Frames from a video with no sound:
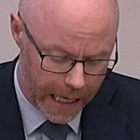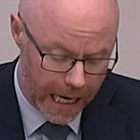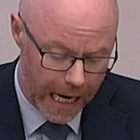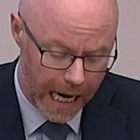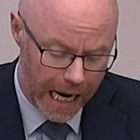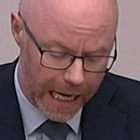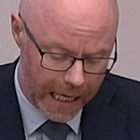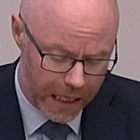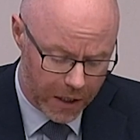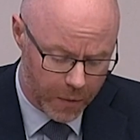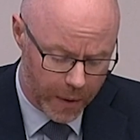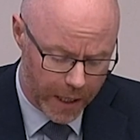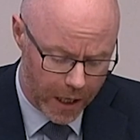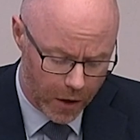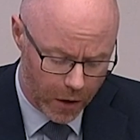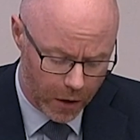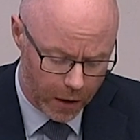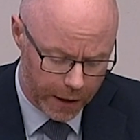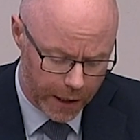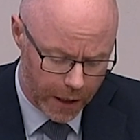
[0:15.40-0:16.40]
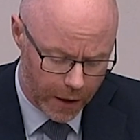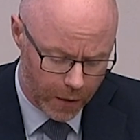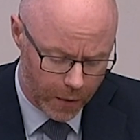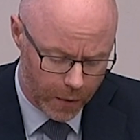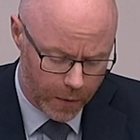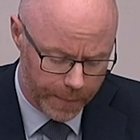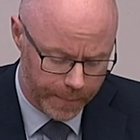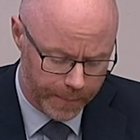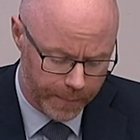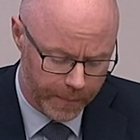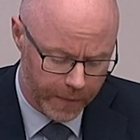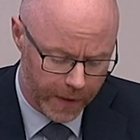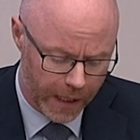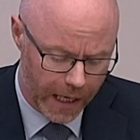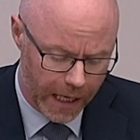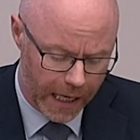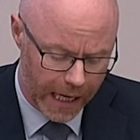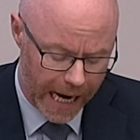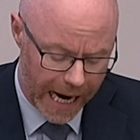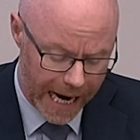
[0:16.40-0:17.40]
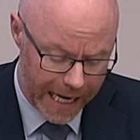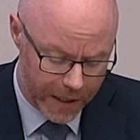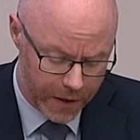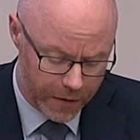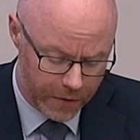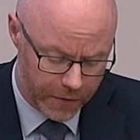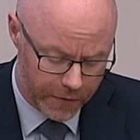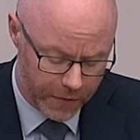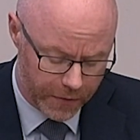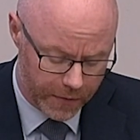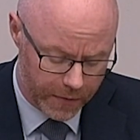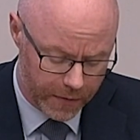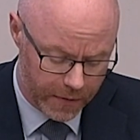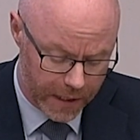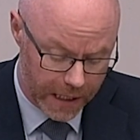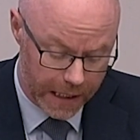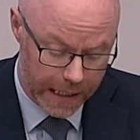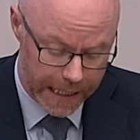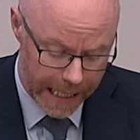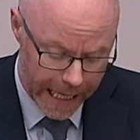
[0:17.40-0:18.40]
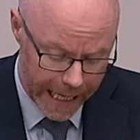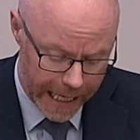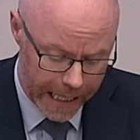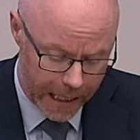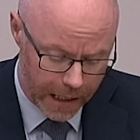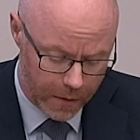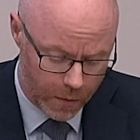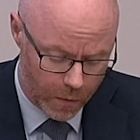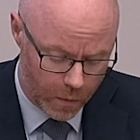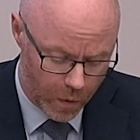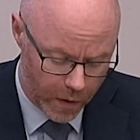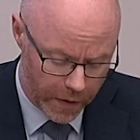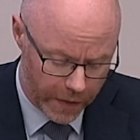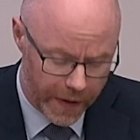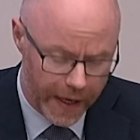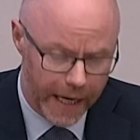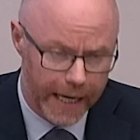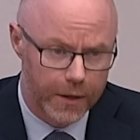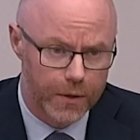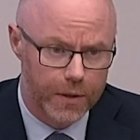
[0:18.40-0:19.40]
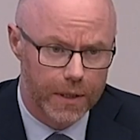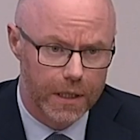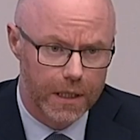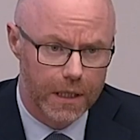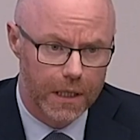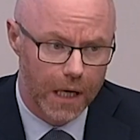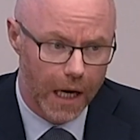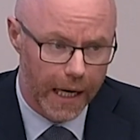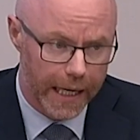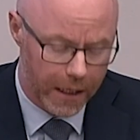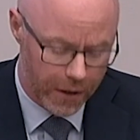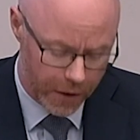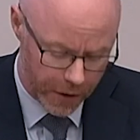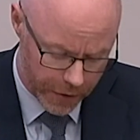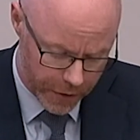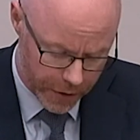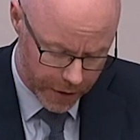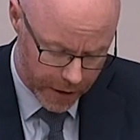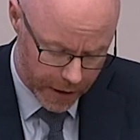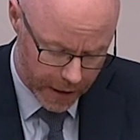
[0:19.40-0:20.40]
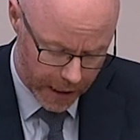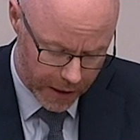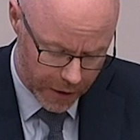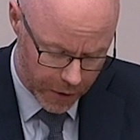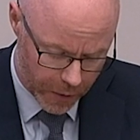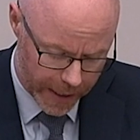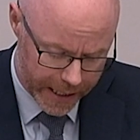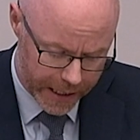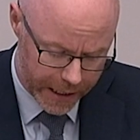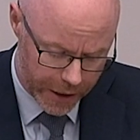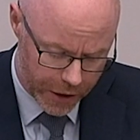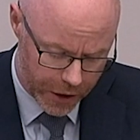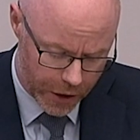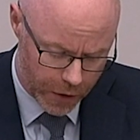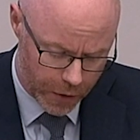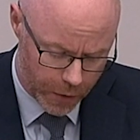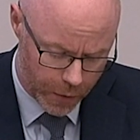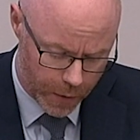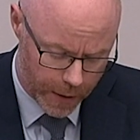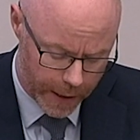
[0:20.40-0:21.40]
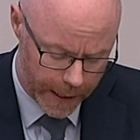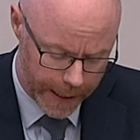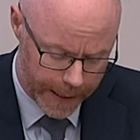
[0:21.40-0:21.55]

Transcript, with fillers: And as we all know, uh, as of today, 1,922